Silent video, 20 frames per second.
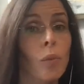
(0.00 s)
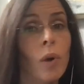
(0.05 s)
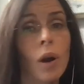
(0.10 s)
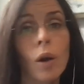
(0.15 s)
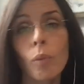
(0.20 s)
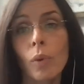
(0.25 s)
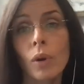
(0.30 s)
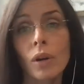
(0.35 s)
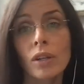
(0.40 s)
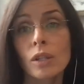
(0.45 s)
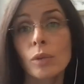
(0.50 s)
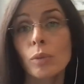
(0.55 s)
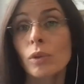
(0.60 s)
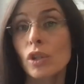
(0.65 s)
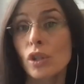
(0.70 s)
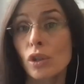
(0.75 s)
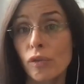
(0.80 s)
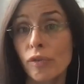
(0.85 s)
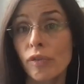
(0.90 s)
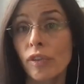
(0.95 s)
What words
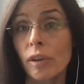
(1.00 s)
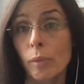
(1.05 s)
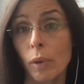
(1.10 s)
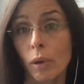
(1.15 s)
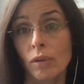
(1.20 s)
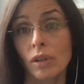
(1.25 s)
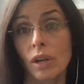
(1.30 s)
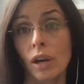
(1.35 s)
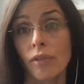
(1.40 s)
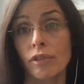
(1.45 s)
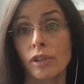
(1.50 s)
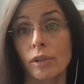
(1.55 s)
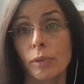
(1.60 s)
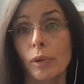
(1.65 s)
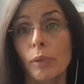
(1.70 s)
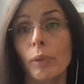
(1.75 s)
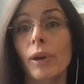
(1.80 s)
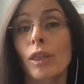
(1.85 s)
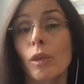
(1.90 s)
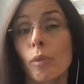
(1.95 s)
would you feel most
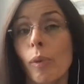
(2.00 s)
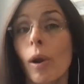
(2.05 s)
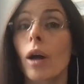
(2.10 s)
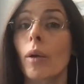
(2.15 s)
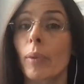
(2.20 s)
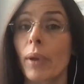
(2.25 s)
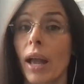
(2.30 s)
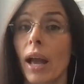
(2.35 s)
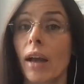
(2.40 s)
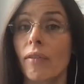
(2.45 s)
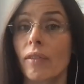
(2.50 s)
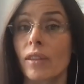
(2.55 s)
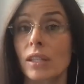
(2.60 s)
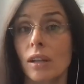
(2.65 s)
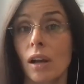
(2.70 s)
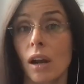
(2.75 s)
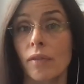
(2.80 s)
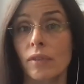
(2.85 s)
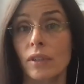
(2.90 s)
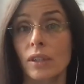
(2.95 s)
comfortable with while we have this
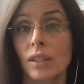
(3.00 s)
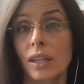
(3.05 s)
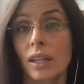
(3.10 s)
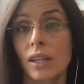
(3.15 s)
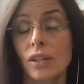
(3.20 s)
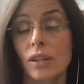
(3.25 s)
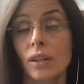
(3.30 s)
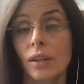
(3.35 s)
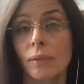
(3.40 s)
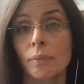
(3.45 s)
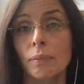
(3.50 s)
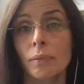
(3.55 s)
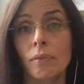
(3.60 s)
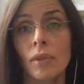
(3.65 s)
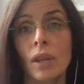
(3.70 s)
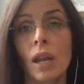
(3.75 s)
conversation?